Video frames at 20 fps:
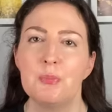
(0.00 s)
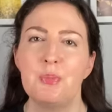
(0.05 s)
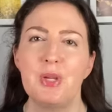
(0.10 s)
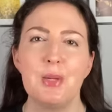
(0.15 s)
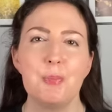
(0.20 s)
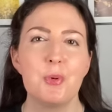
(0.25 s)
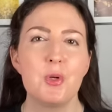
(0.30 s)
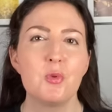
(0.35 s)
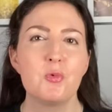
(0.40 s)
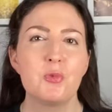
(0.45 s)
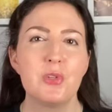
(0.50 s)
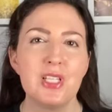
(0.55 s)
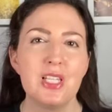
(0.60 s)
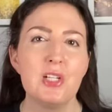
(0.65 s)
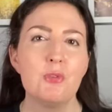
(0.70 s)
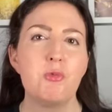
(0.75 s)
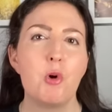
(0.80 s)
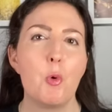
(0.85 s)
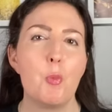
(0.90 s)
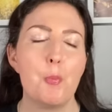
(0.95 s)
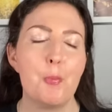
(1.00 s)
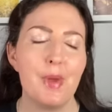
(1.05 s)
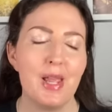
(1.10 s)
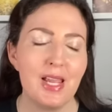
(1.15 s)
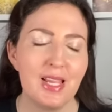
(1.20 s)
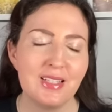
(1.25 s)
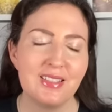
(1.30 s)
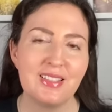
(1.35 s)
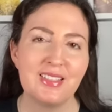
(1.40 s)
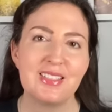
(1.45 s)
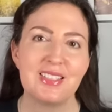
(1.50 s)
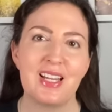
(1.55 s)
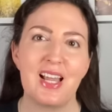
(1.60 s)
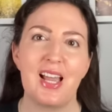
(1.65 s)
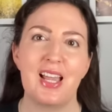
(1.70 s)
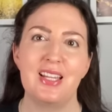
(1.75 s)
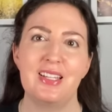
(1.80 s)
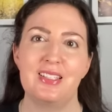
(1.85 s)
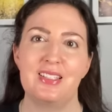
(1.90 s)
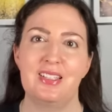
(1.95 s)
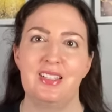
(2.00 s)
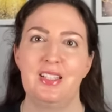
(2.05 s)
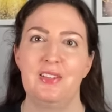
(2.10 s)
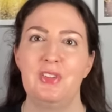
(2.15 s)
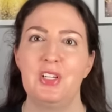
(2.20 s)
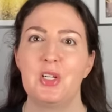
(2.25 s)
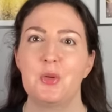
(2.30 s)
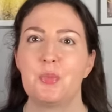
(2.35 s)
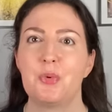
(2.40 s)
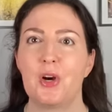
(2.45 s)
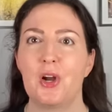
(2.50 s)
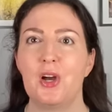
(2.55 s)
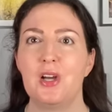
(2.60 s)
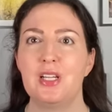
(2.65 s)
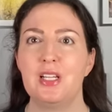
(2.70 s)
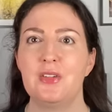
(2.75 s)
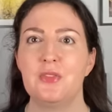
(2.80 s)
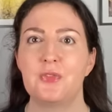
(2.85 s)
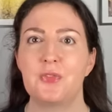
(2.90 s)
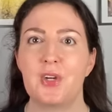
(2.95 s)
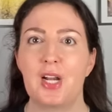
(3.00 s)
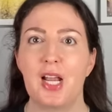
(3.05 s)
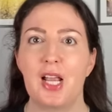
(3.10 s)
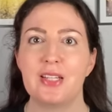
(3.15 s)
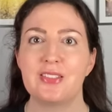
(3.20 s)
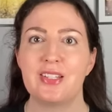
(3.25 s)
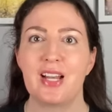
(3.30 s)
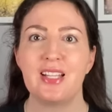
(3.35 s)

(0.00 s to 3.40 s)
people really romanticize living abroad in France.